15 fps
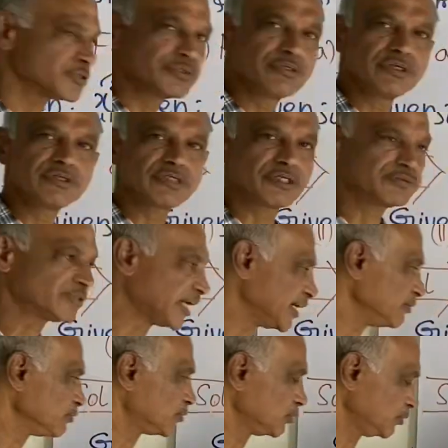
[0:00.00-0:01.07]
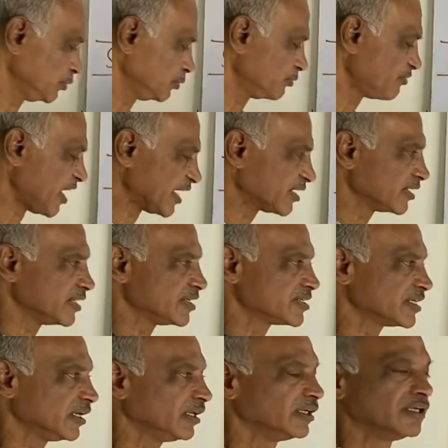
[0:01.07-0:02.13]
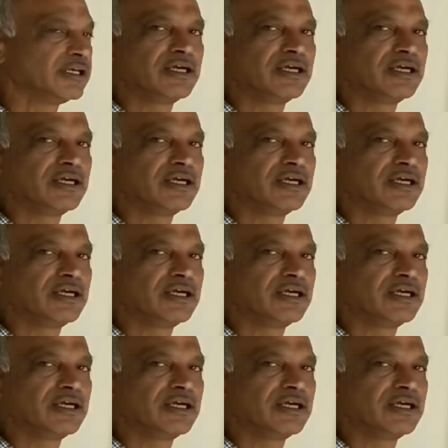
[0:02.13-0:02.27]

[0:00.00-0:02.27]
you don't have time to do factorization.